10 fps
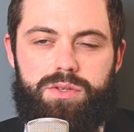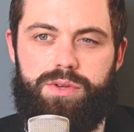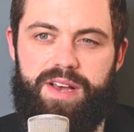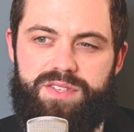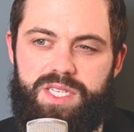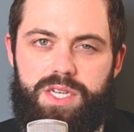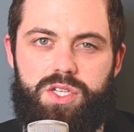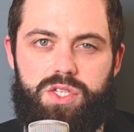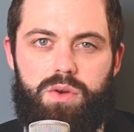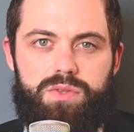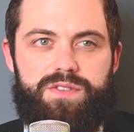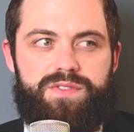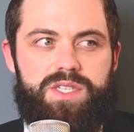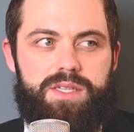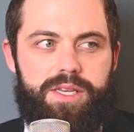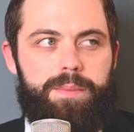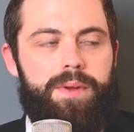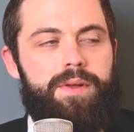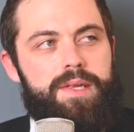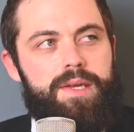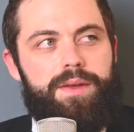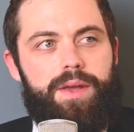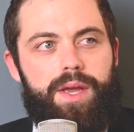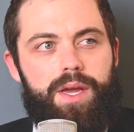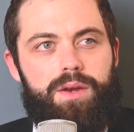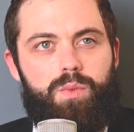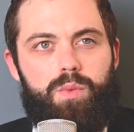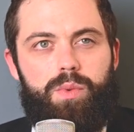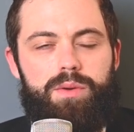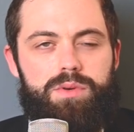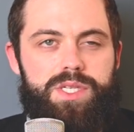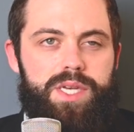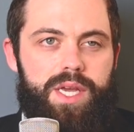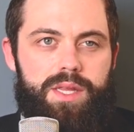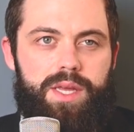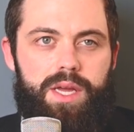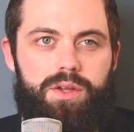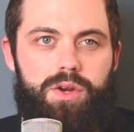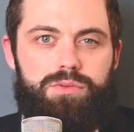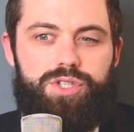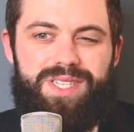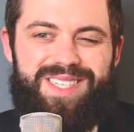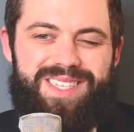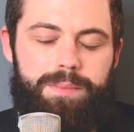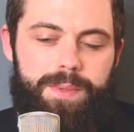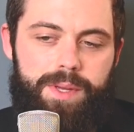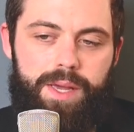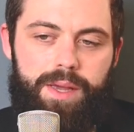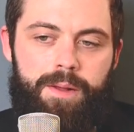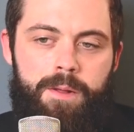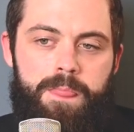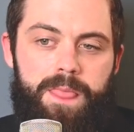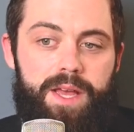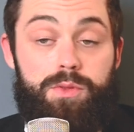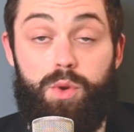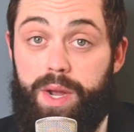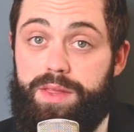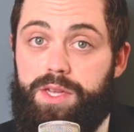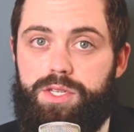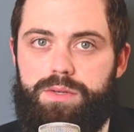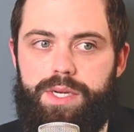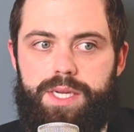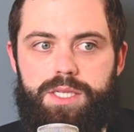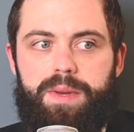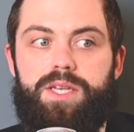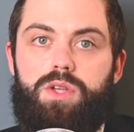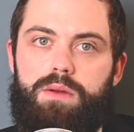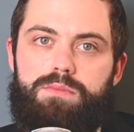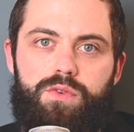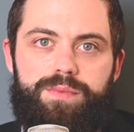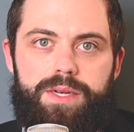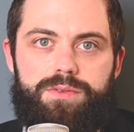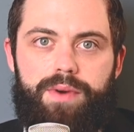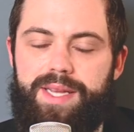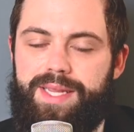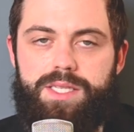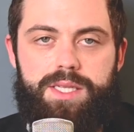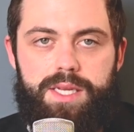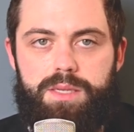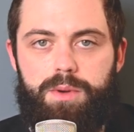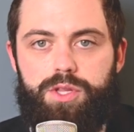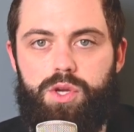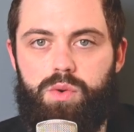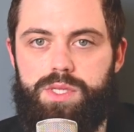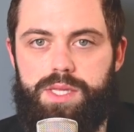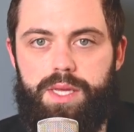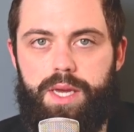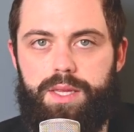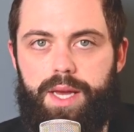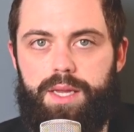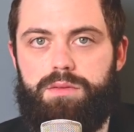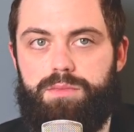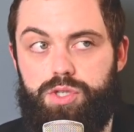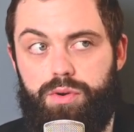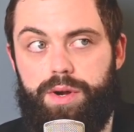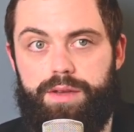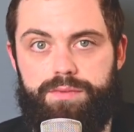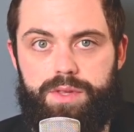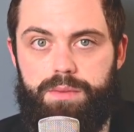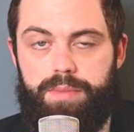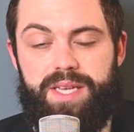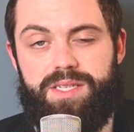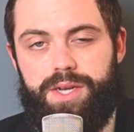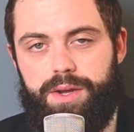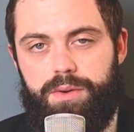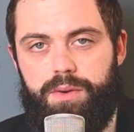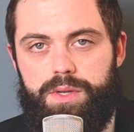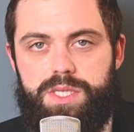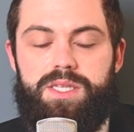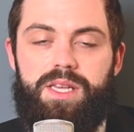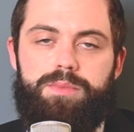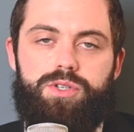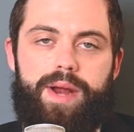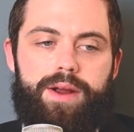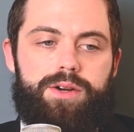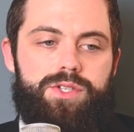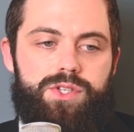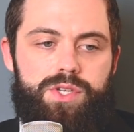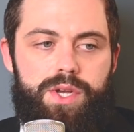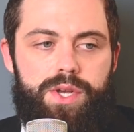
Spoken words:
you have 6 zones of sleep. And we were saying that, simply, and the way they do it is based on movement, right? That's about the only thing that the majority of the basic sleep trackers,